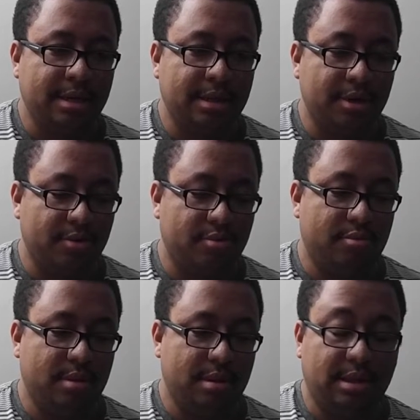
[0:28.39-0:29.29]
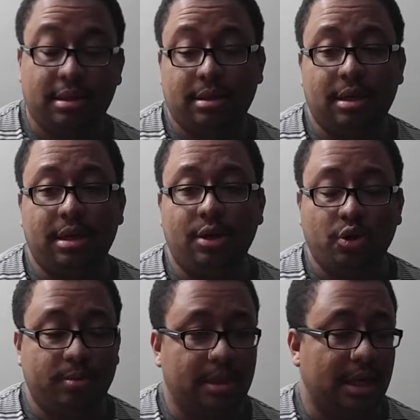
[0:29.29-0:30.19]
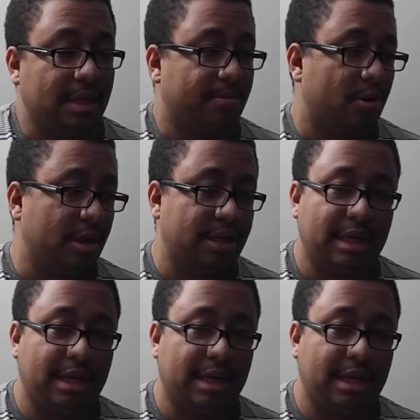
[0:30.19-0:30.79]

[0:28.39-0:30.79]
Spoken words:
So this is good news because Bernie